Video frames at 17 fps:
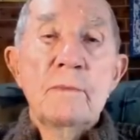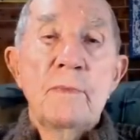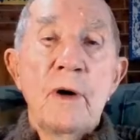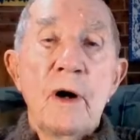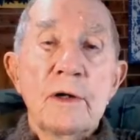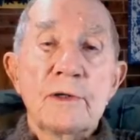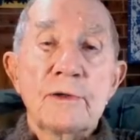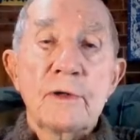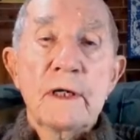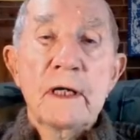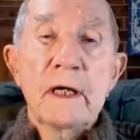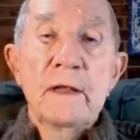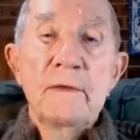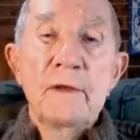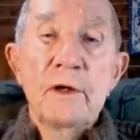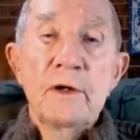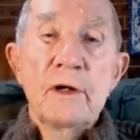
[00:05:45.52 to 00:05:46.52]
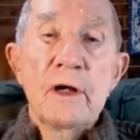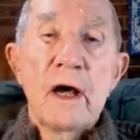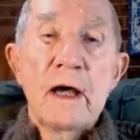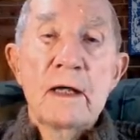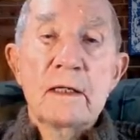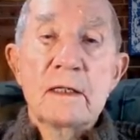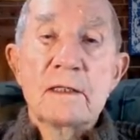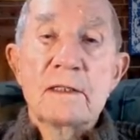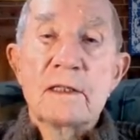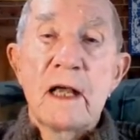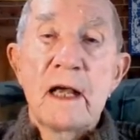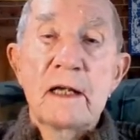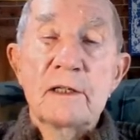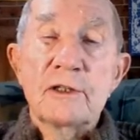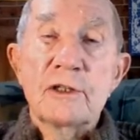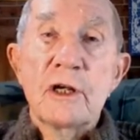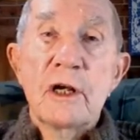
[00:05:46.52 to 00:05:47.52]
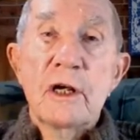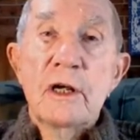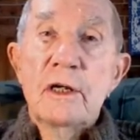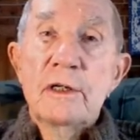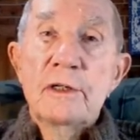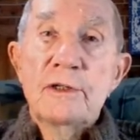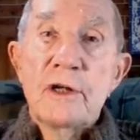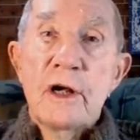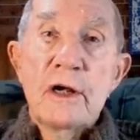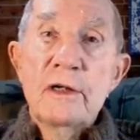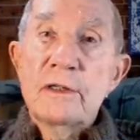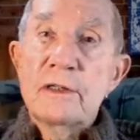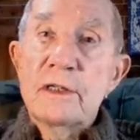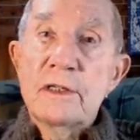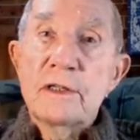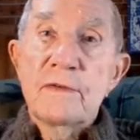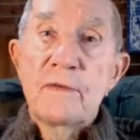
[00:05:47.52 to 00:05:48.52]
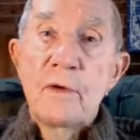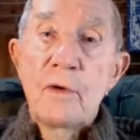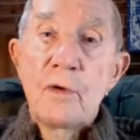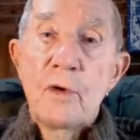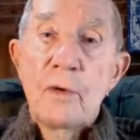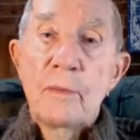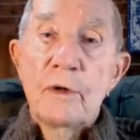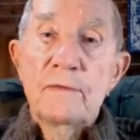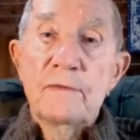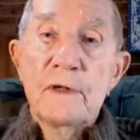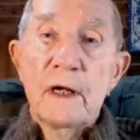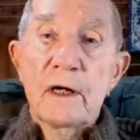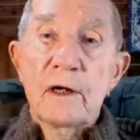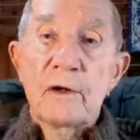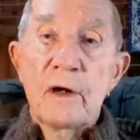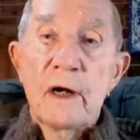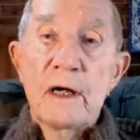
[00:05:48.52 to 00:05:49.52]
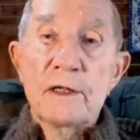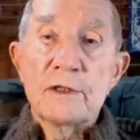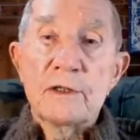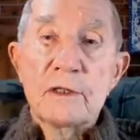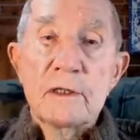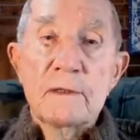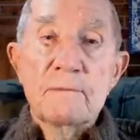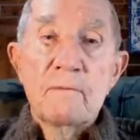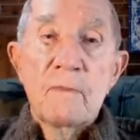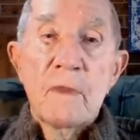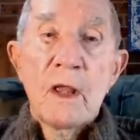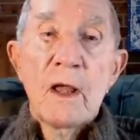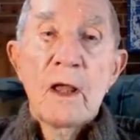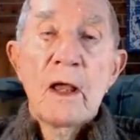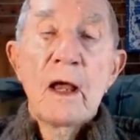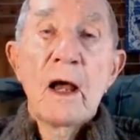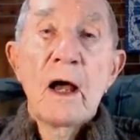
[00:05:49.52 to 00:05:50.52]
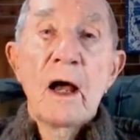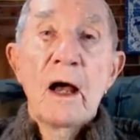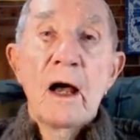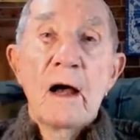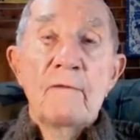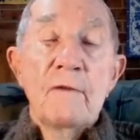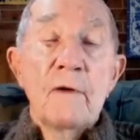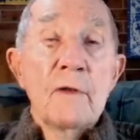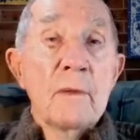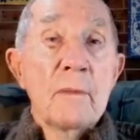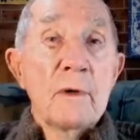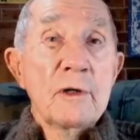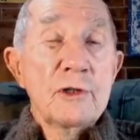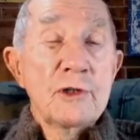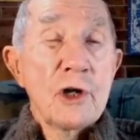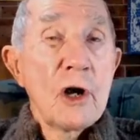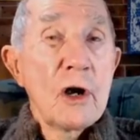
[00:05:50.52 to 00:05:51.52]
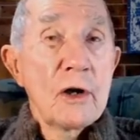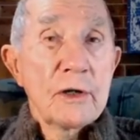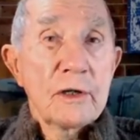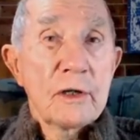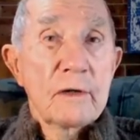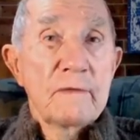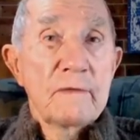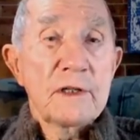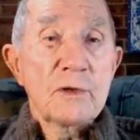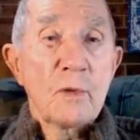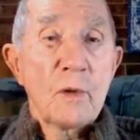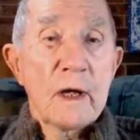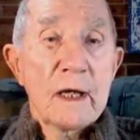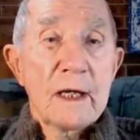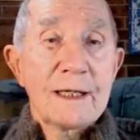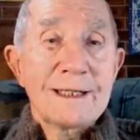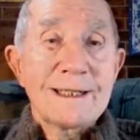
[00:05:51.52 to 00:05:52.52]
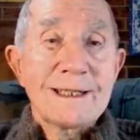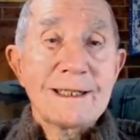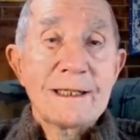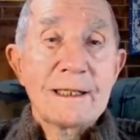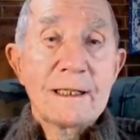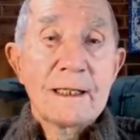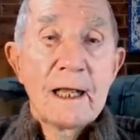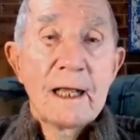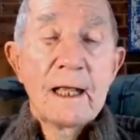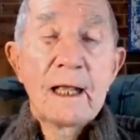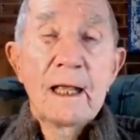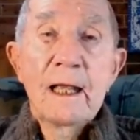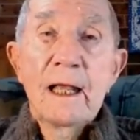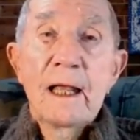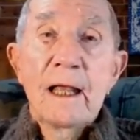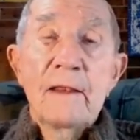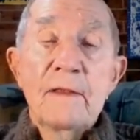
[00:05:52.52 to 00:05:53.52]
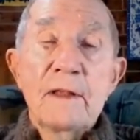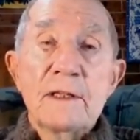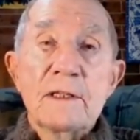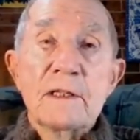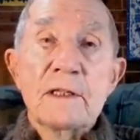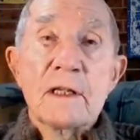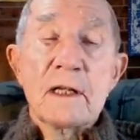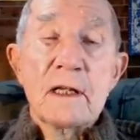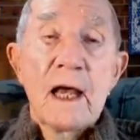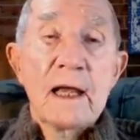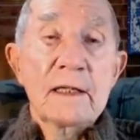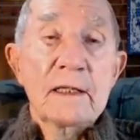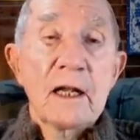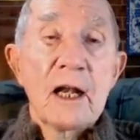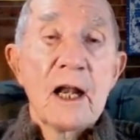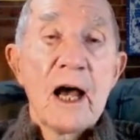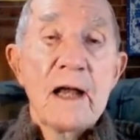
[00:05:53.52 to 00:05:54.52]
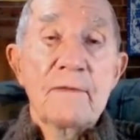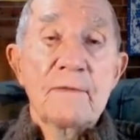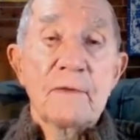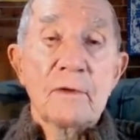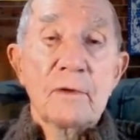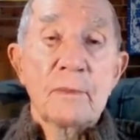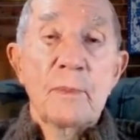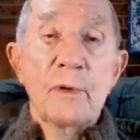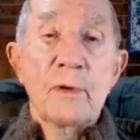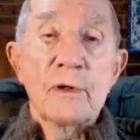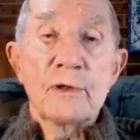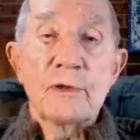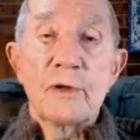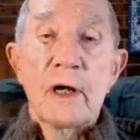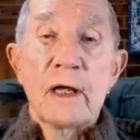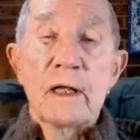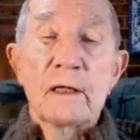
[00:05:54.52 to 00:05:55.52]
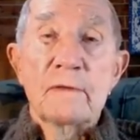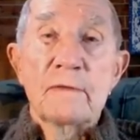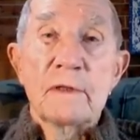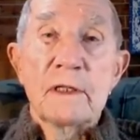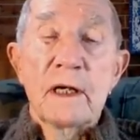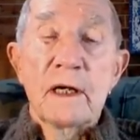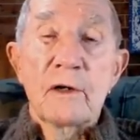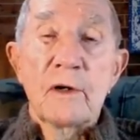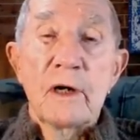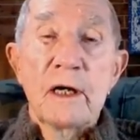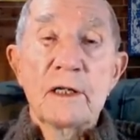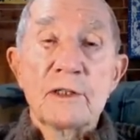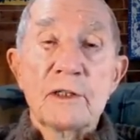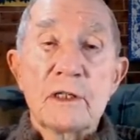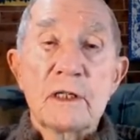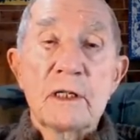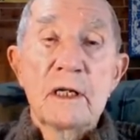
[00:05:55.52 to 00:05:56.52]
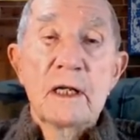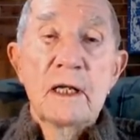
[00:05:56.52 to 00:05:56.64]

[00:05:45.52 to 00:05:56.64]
pottery in the United States chose this form of decoration for the majority of its wares. And this is a delightful portrayal of the decoration.